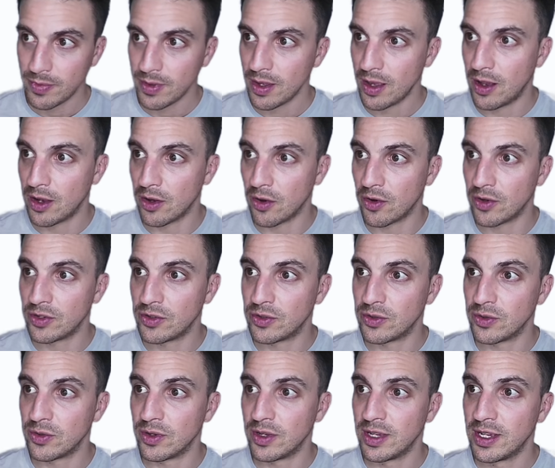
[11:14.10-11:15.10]
I'm going
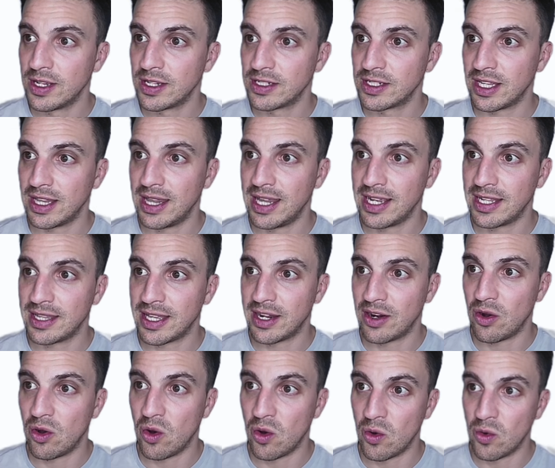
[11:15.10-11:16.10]
to select that
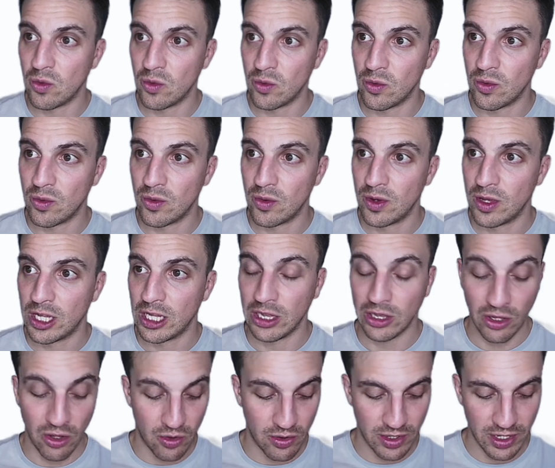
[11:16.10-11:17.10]
whole
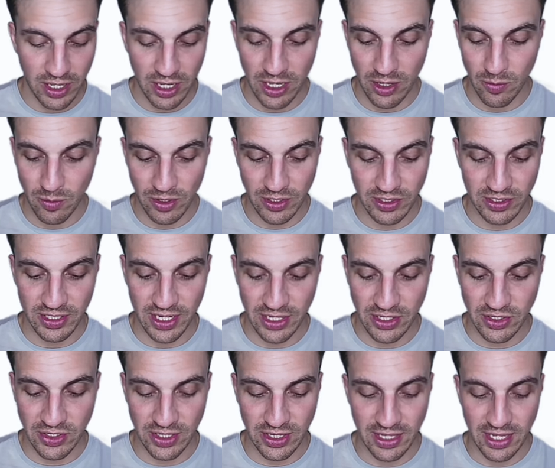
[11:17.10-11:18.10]
long keyword
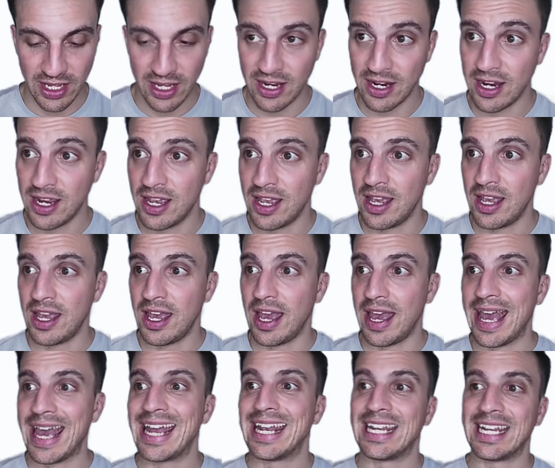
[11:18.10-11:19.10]
section there
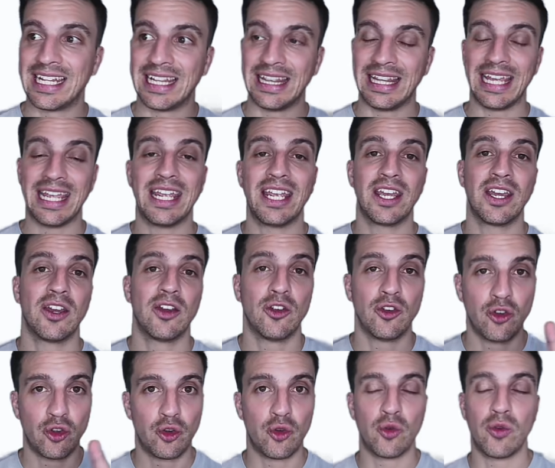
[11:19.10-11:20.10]
and link
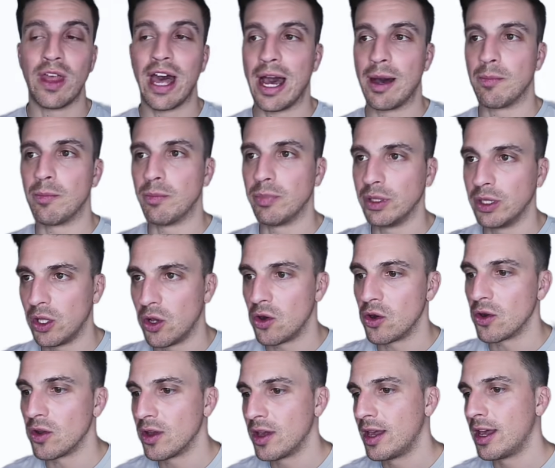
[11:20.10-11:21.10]
to that
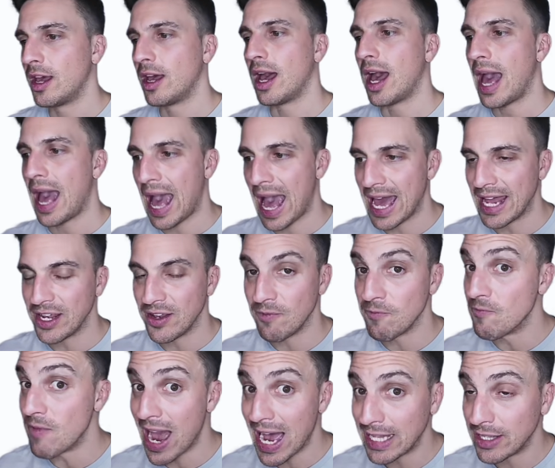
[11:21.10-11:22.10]
blog,
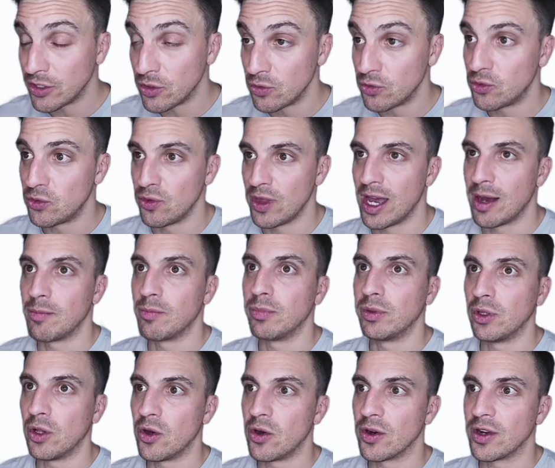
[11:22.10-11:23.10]
adding value to that
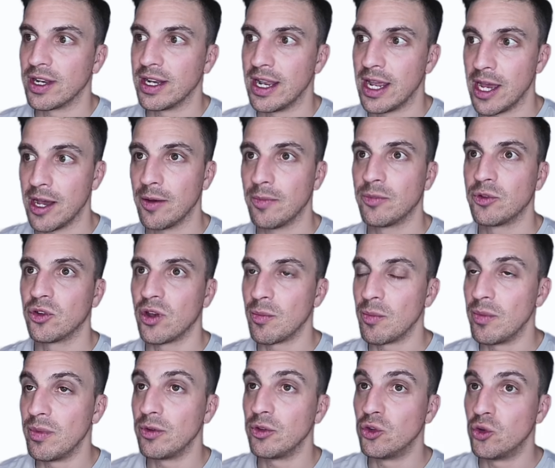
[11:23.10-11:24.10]
blog now. So
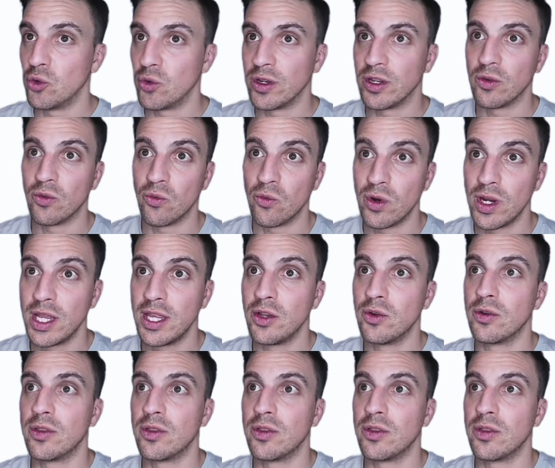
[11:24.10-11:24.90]
I'm doing really good